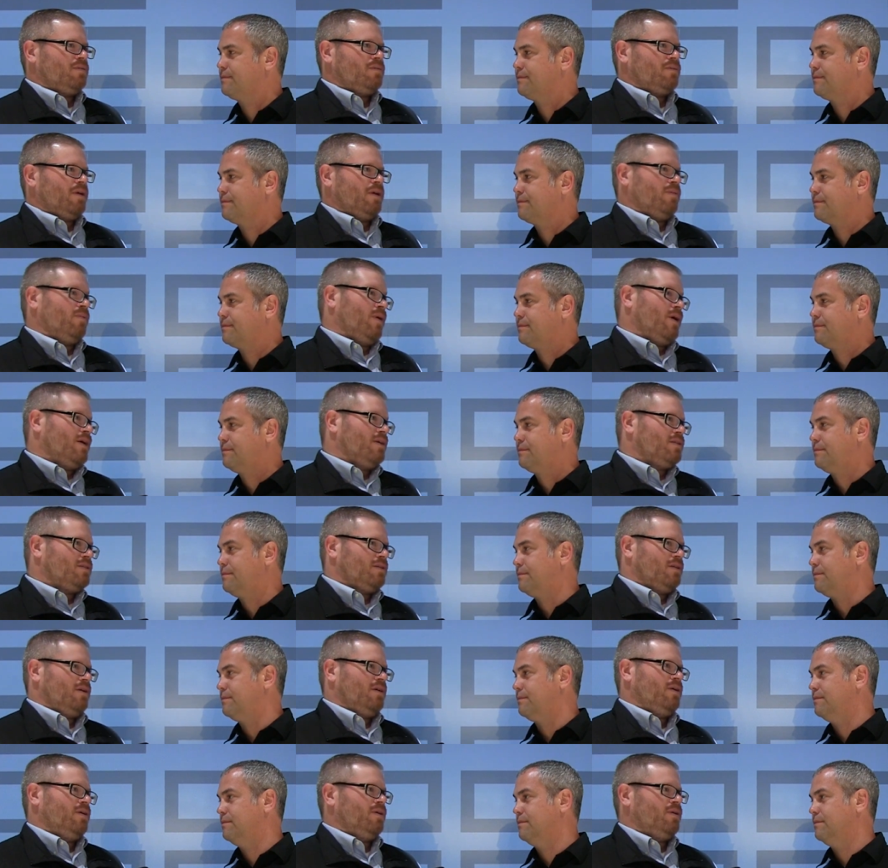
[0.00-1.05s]
Speaker 1: yeah,
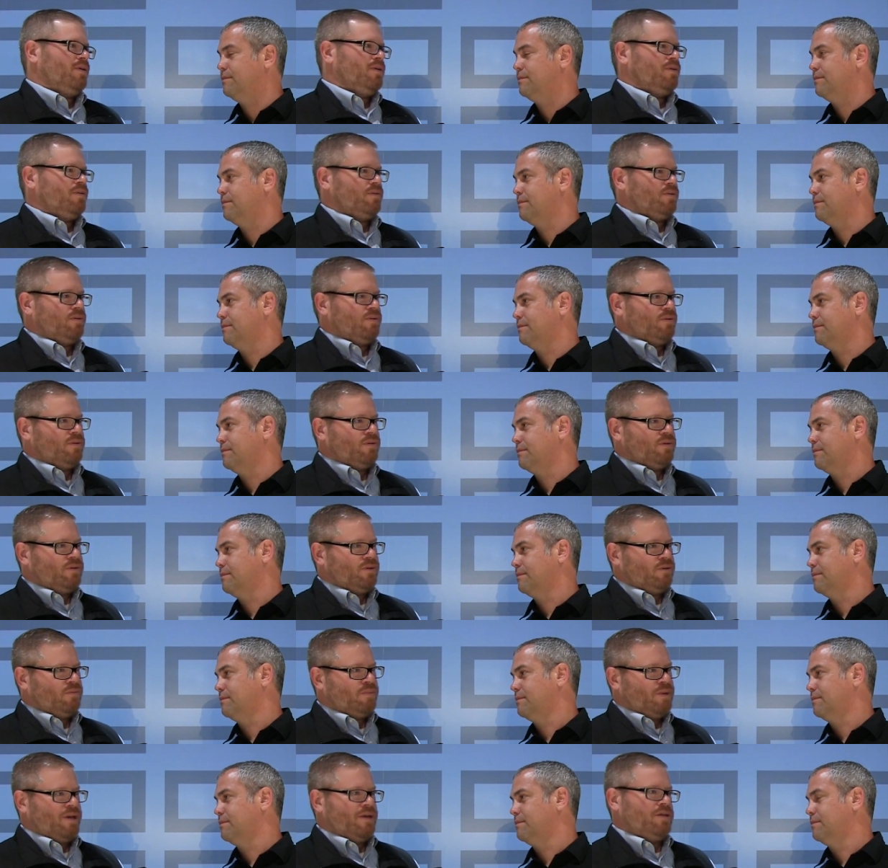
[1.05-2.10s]
YSlow or
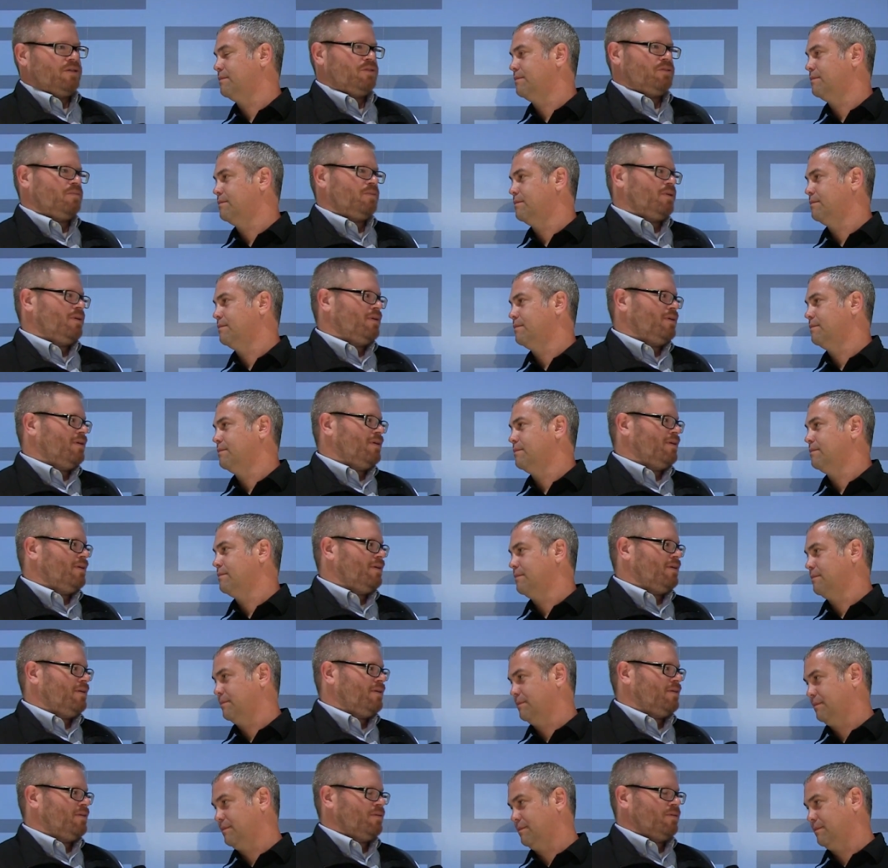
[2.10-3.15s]

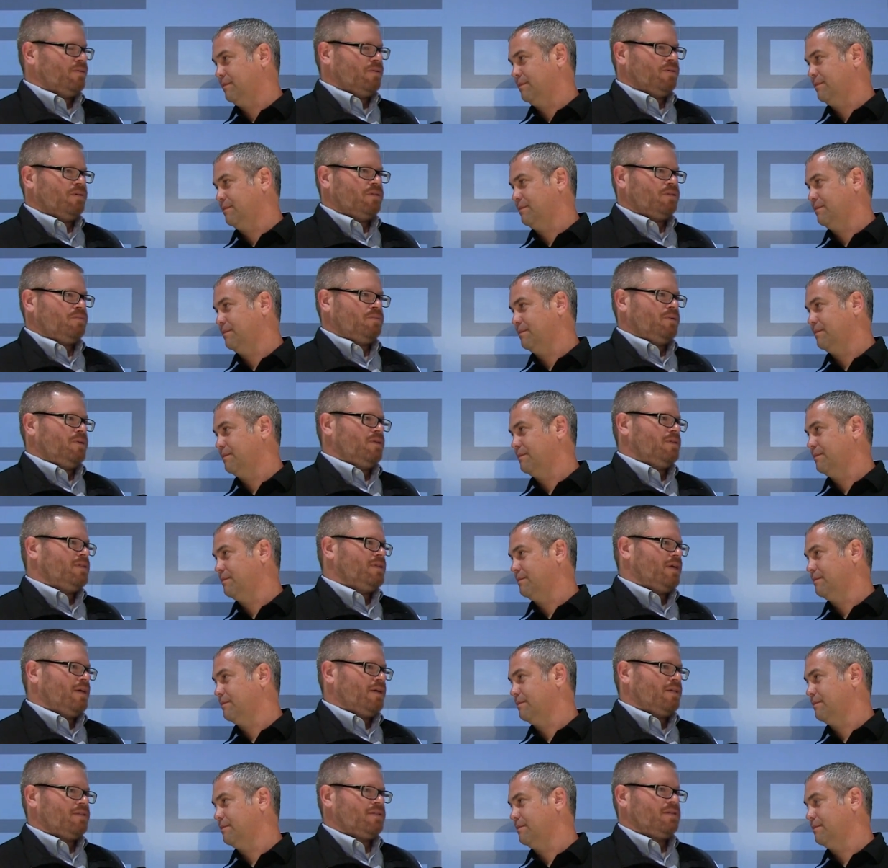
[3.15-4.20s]
PageSpeed or Speed
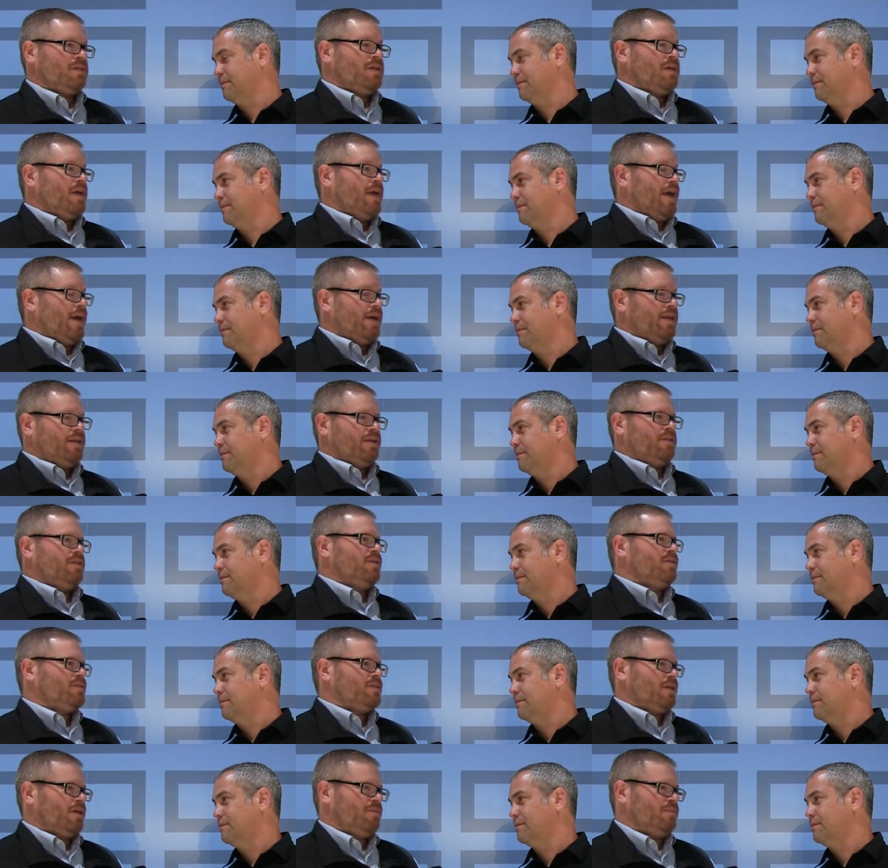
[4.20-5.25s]
Test, any of
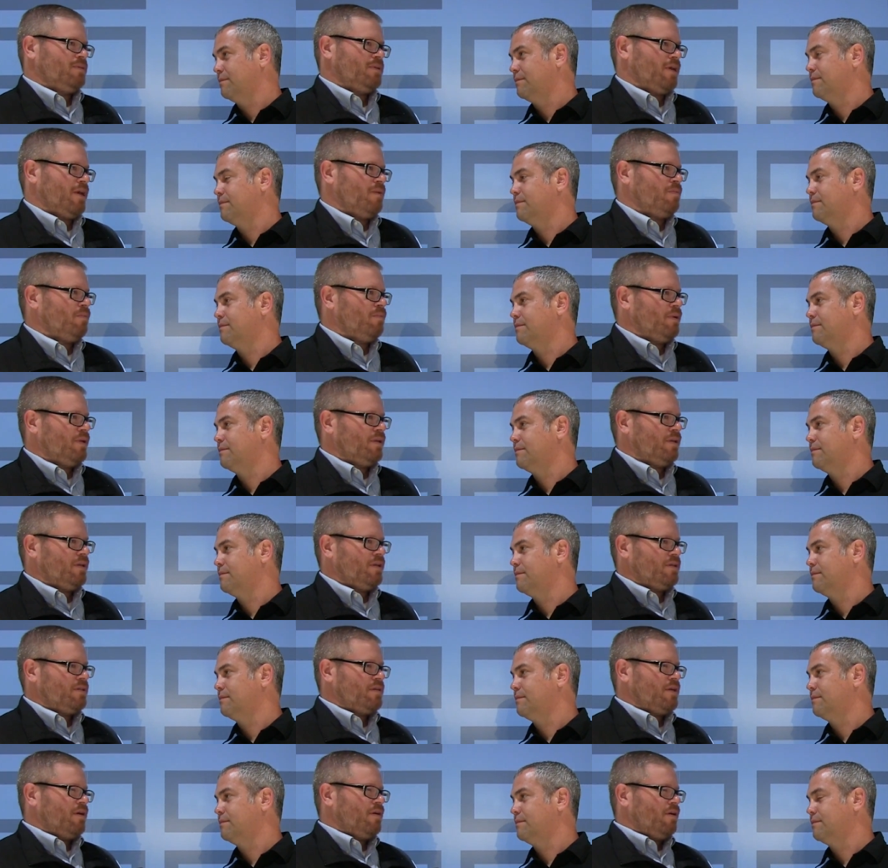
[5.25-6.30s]
those types of
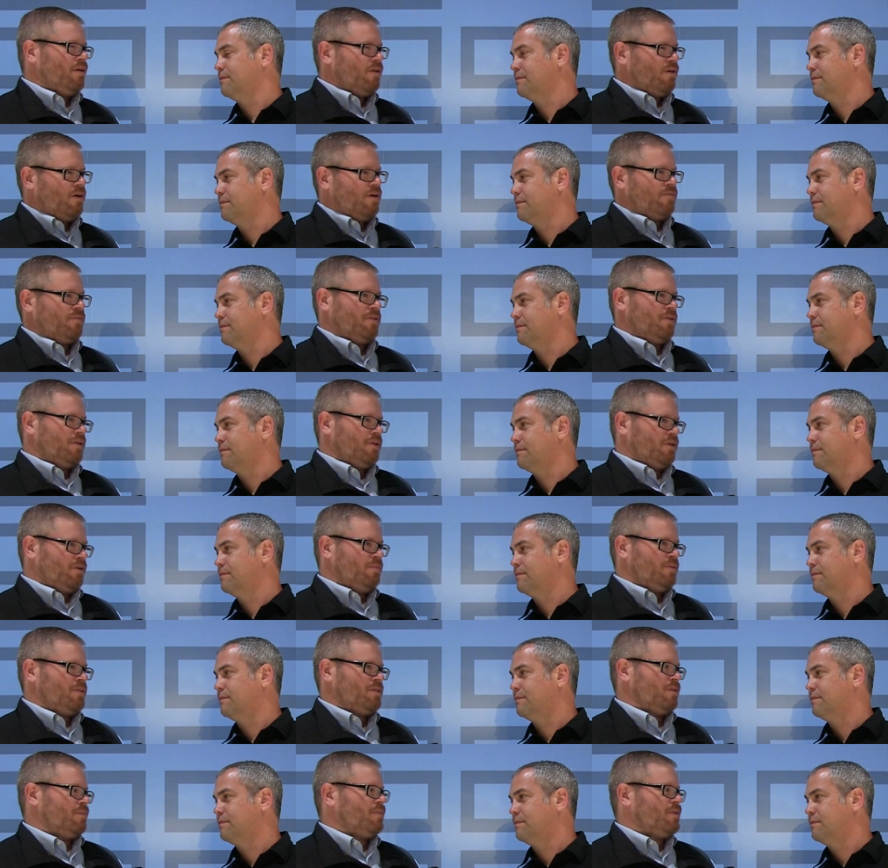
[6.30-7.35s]
capabilities, they all offer a little
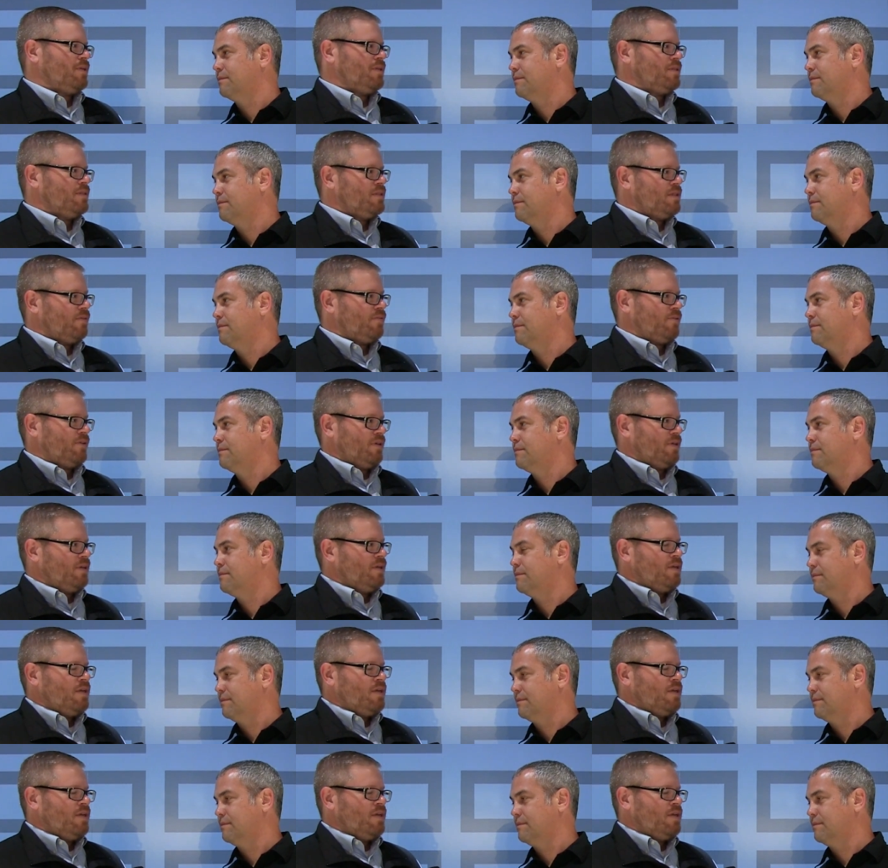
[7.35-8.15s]
bit something different.